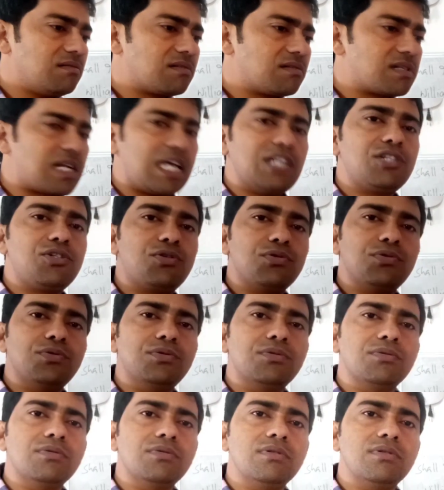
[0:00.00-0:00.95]
tries to
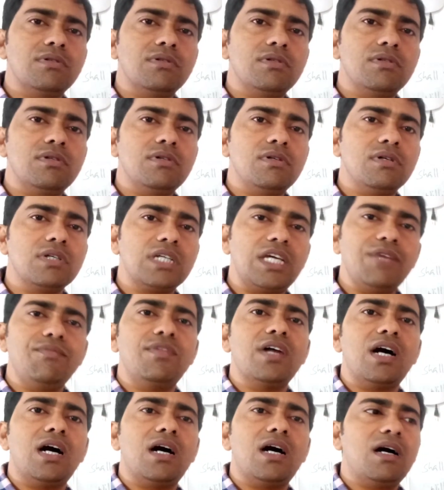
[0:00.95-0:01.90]
give
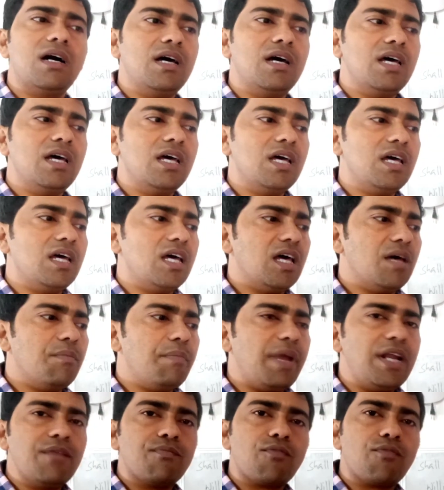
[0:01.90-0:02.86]
the
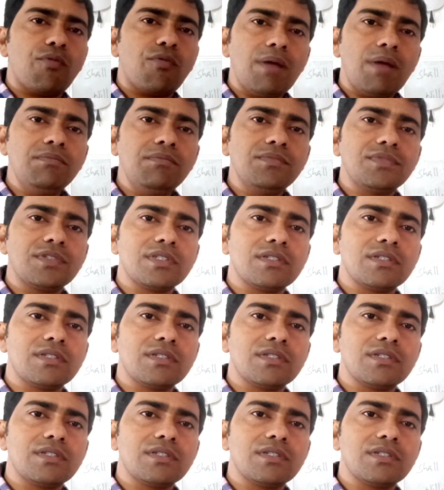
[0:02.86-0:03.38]
main problems,